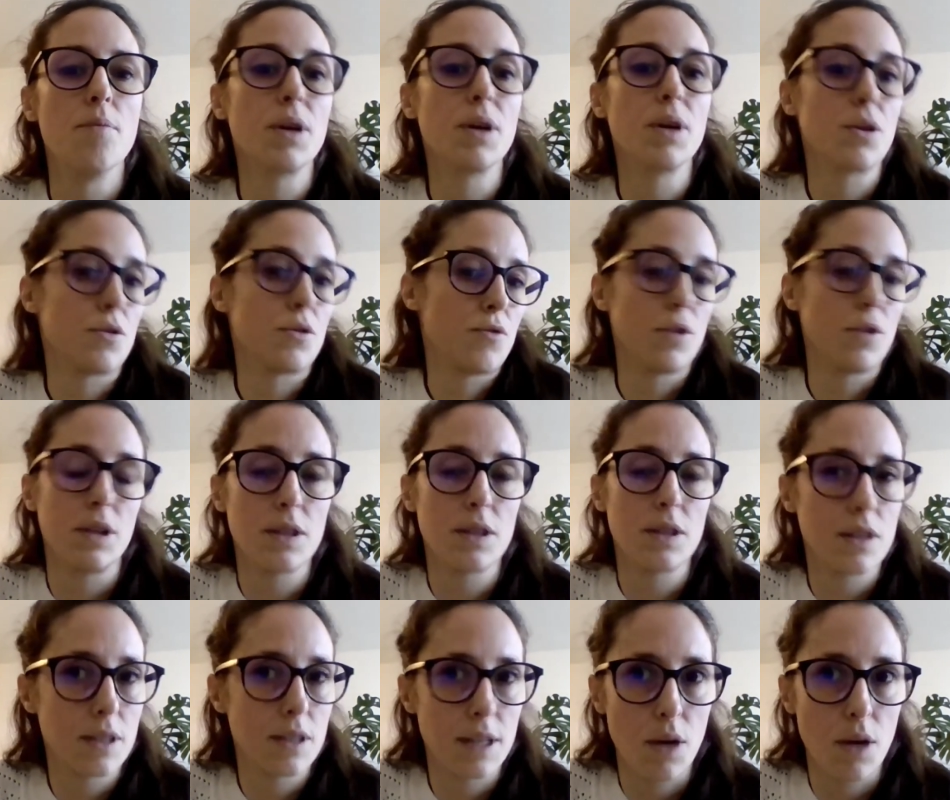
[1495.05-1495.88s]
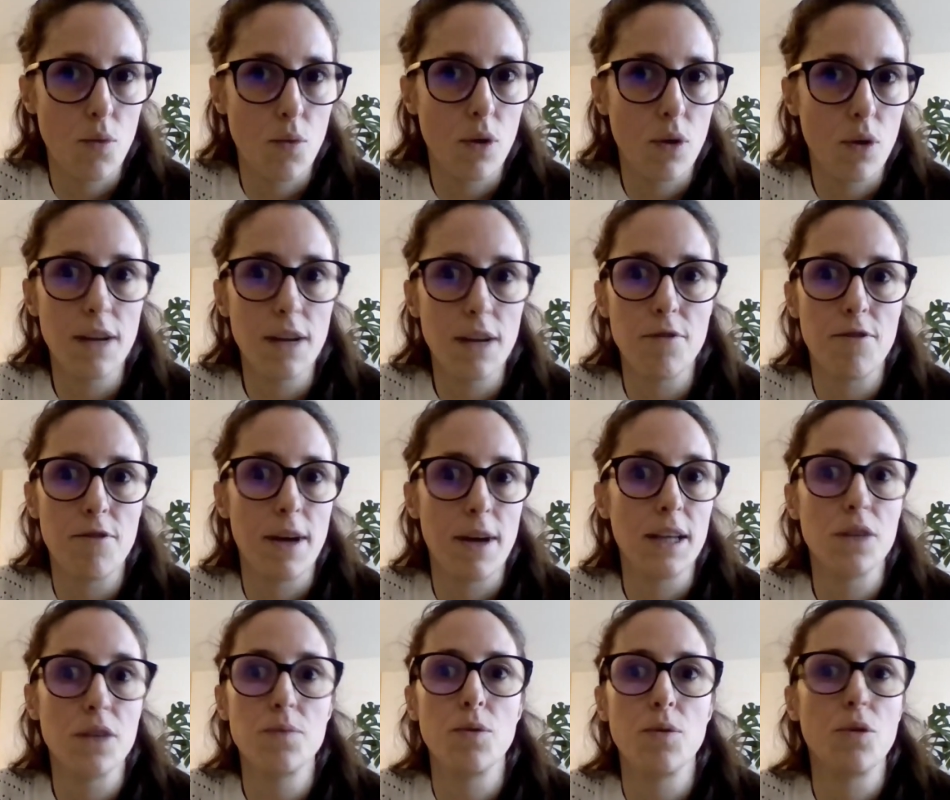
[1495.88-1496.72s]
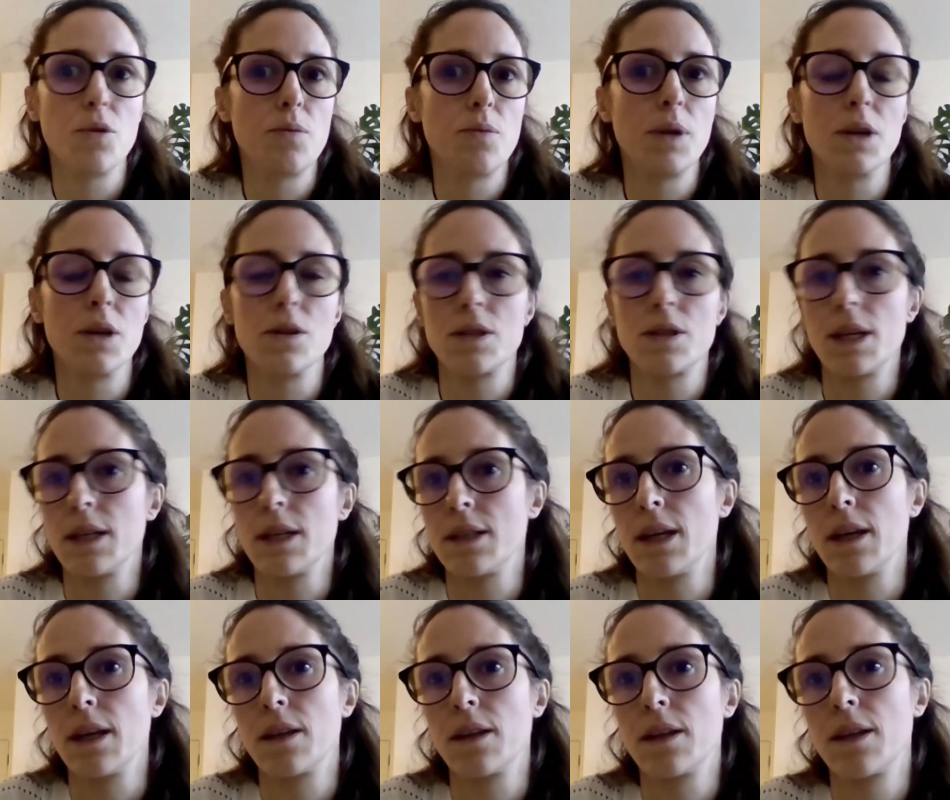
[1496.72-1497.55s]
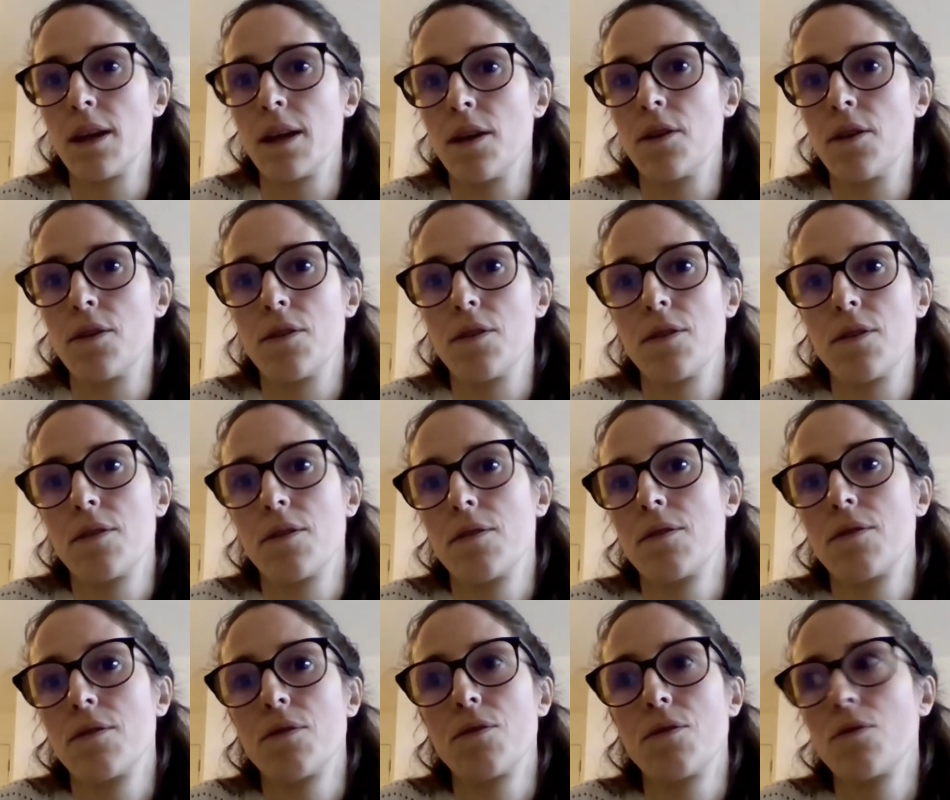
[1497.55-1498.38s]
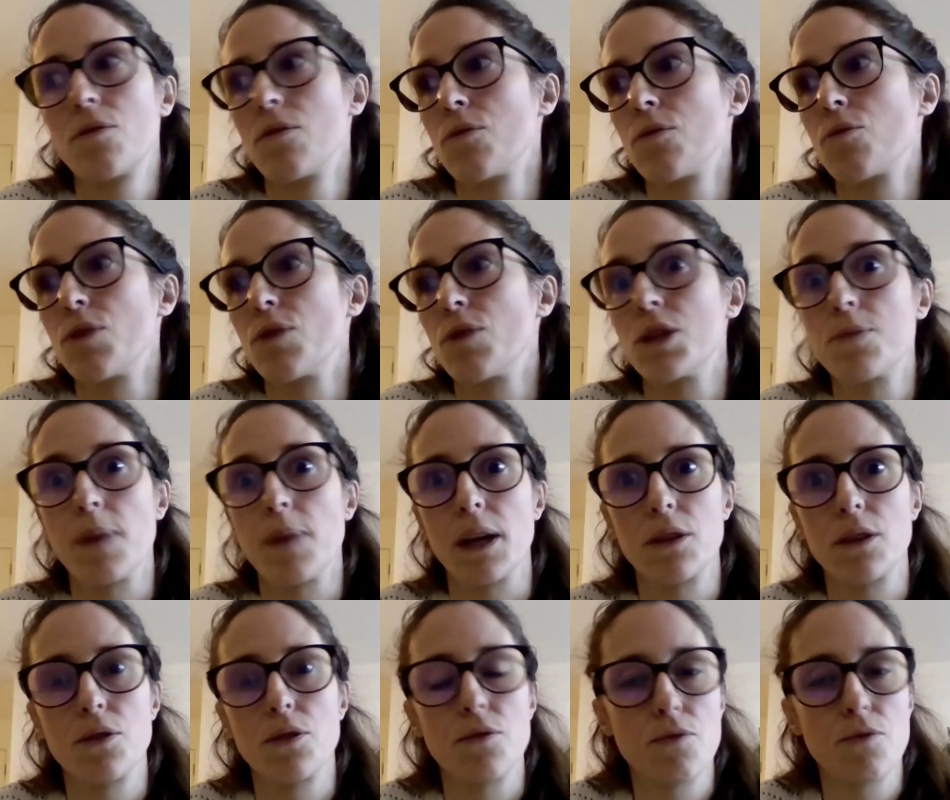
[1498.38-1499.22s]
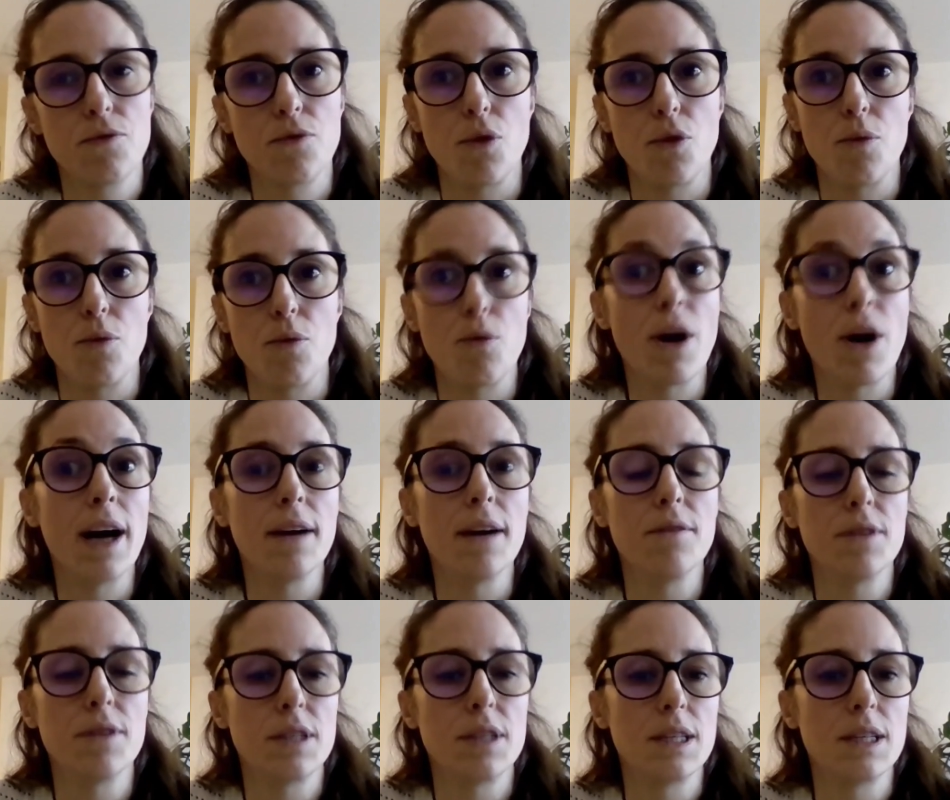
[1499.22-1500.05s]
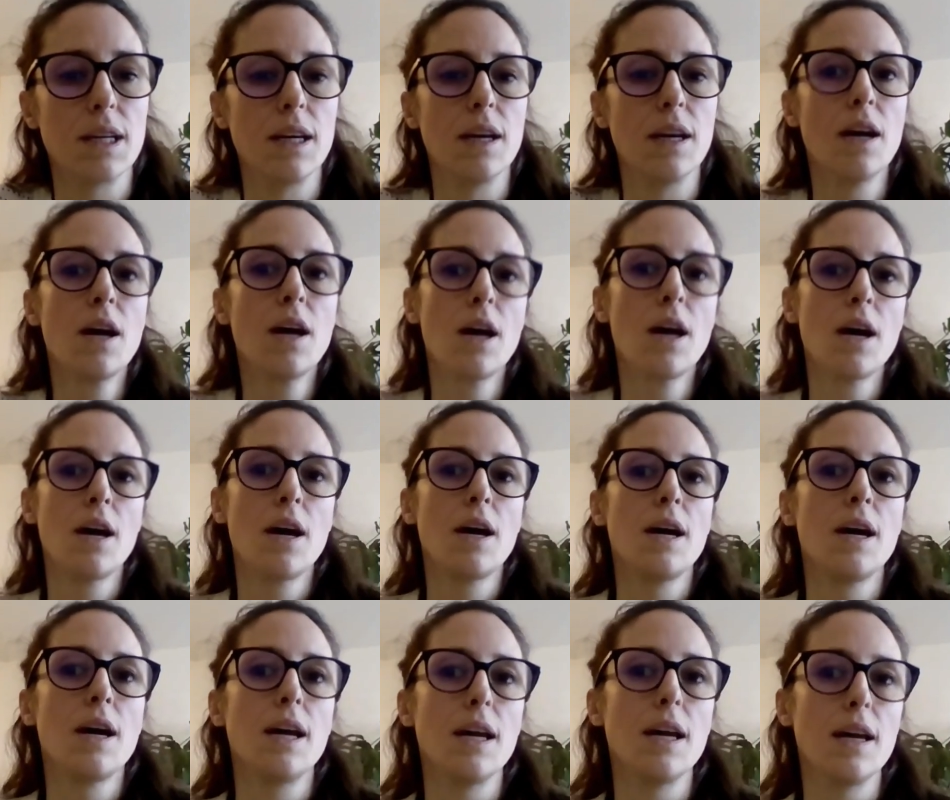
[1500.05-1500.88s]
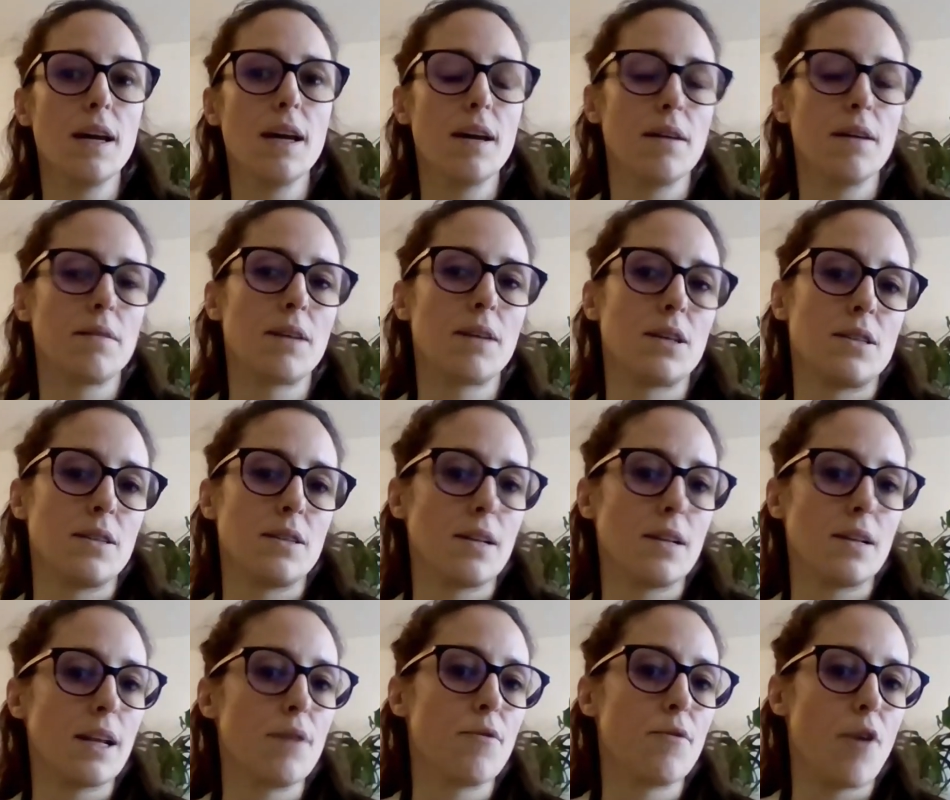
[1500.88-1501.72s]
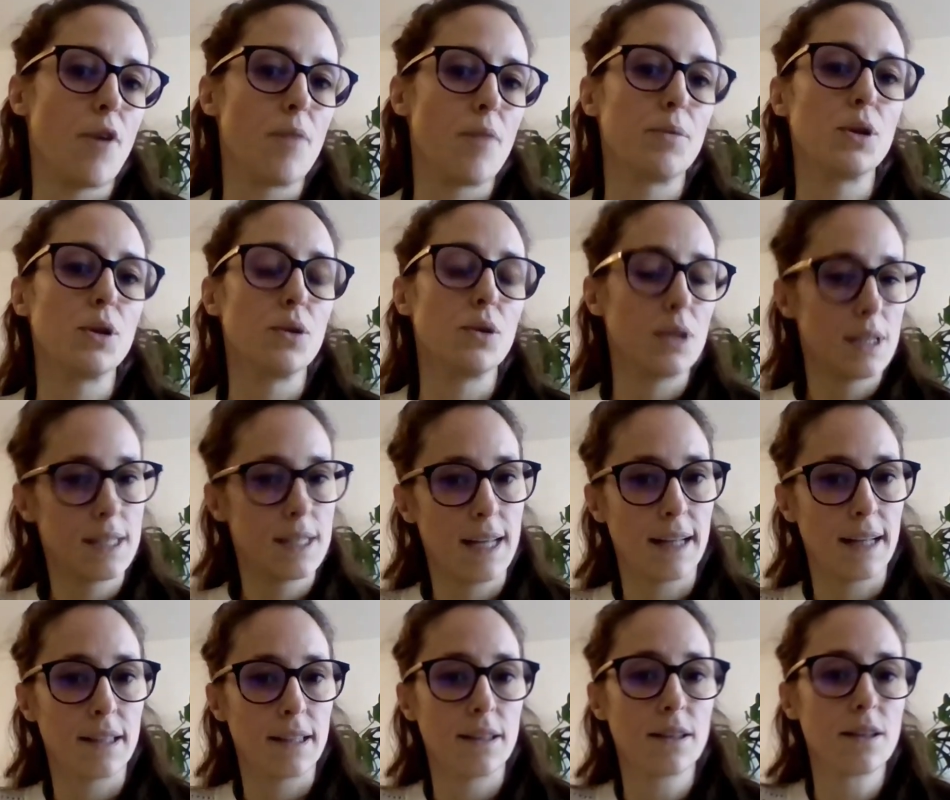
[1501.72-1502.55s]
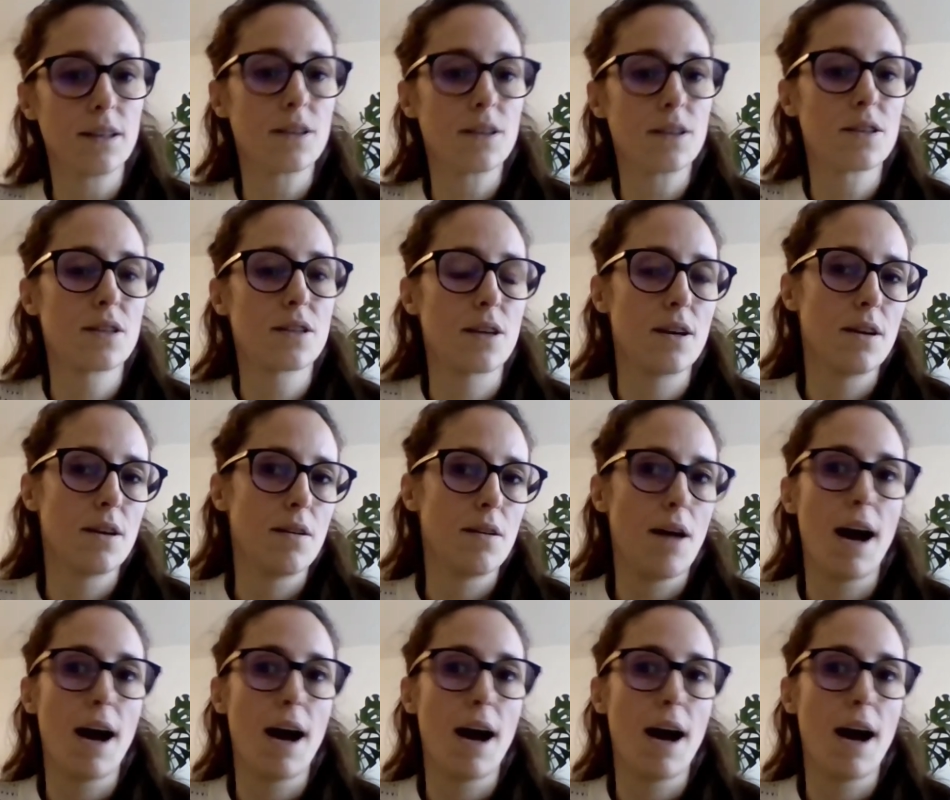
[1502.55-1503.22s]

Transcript: Because, for instance, they want to leave Facebook because they think their respect for privacy, it doesn't live up to the standards.